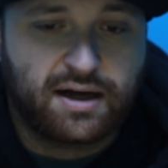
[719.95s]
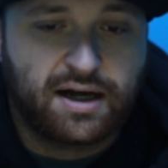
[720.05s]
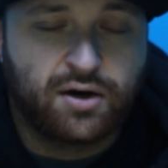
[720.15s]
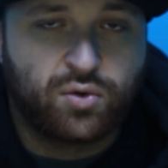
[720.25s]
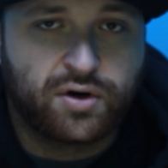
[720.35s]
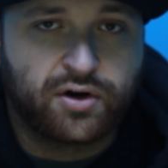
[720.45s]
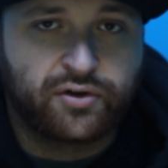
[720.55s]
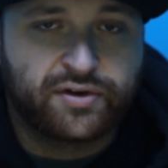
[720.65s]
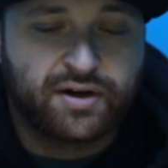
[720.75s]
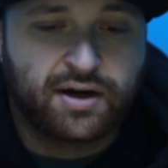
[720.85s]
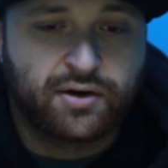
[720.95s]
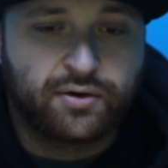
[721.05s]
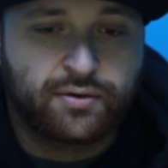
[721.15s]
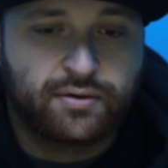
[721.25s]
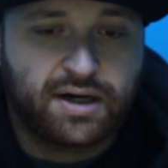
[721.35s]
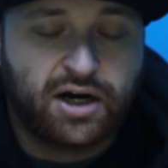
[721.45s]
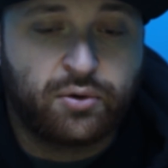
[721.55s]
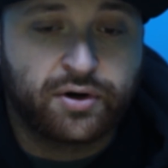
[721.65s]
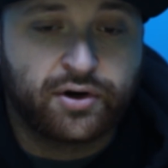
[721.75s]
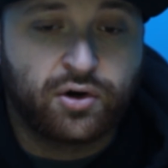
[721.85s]
I want it on the dyno. I
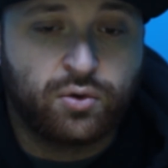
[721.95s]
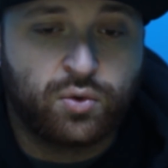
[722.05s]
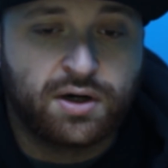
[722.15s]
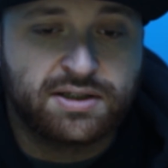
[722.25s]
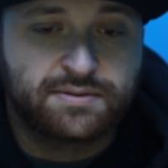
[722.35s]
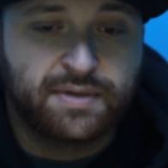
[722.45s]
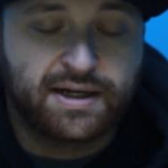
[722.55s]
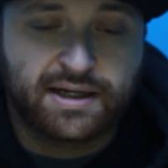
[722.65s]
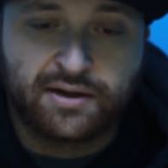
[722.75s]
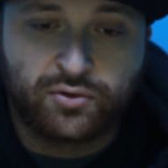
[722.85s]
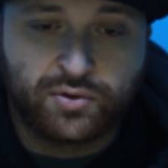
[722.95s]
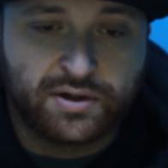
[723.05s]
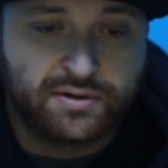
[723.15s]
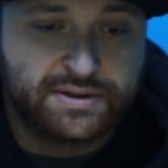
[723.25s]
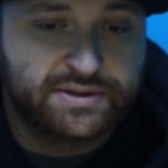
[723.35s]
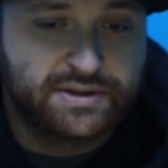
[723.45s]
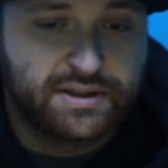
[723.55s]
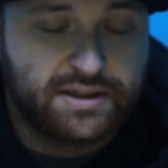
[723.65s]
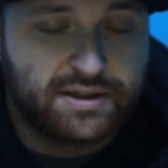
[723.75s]
want to know what it's making at the wheels,